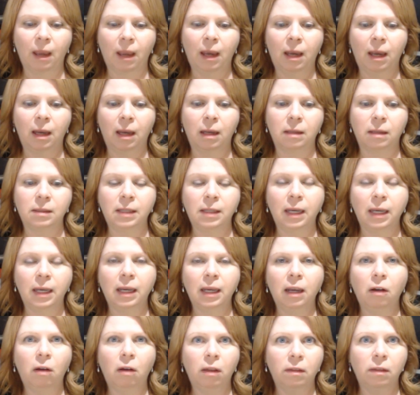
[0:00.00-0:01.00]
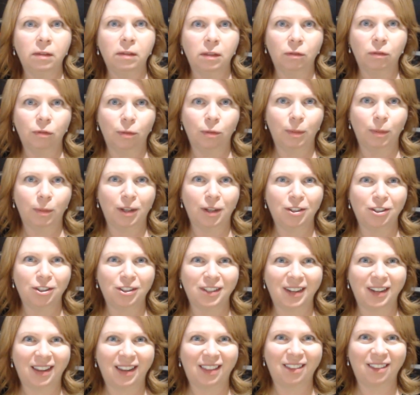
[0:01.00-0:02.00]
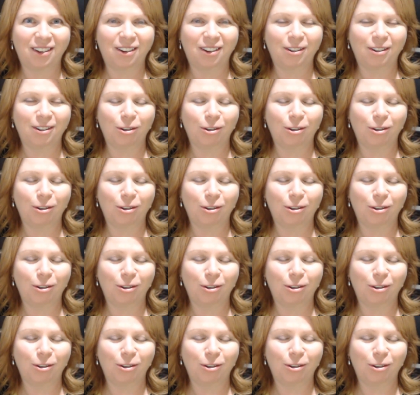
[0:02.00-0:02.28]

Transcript: And taking all this information together,